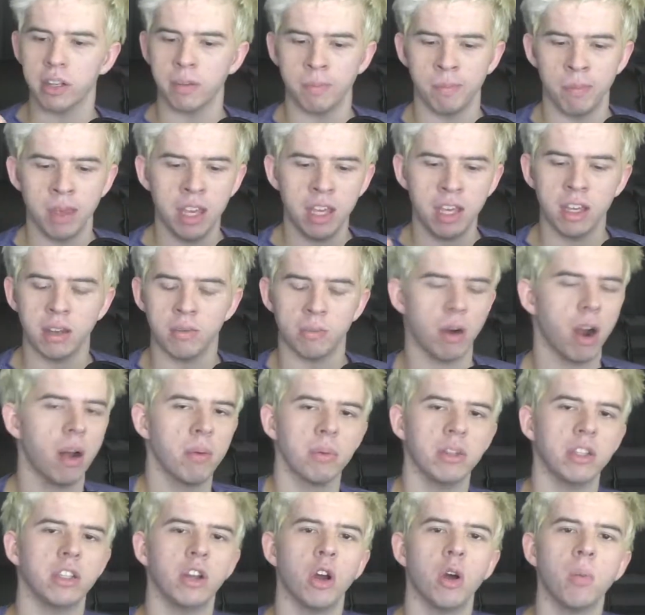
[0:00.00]
to me and
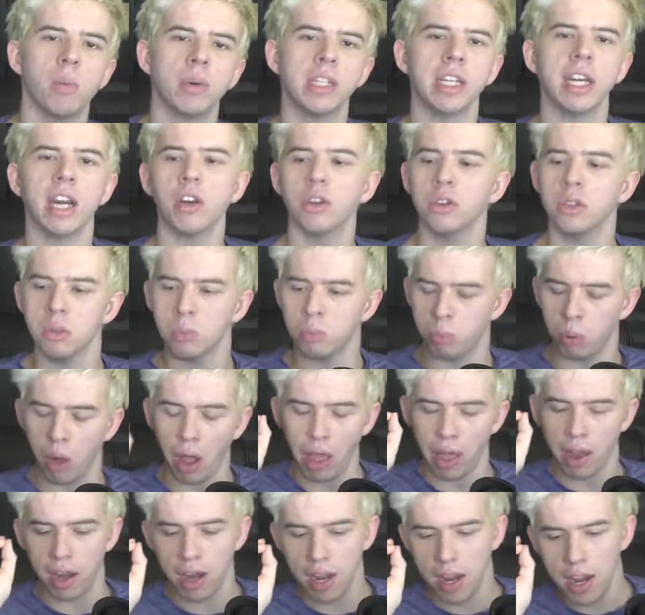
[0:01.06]
probably nobody else,
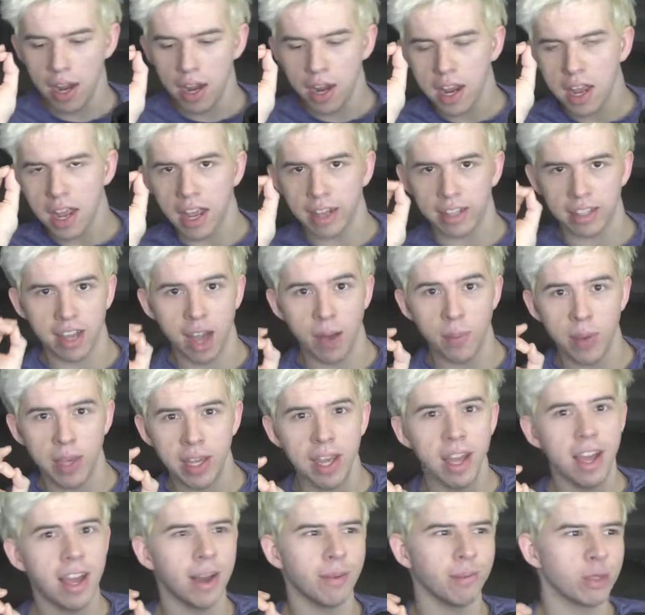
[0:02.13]
but it's
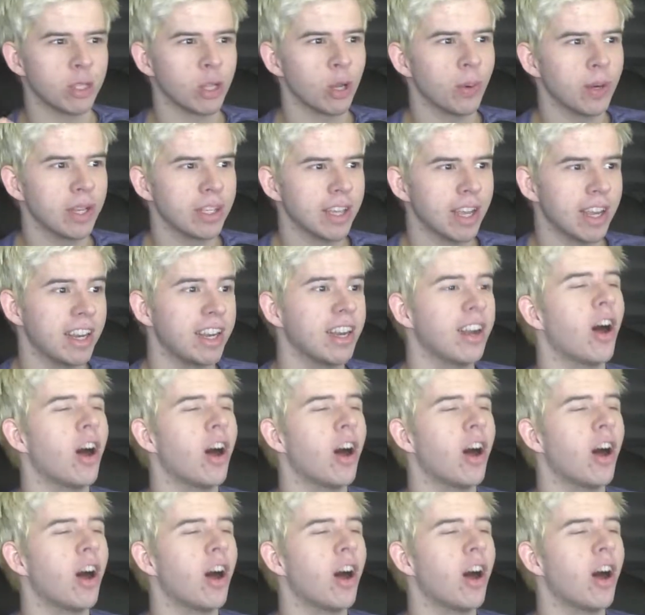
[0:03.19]
coming. I'm so excited.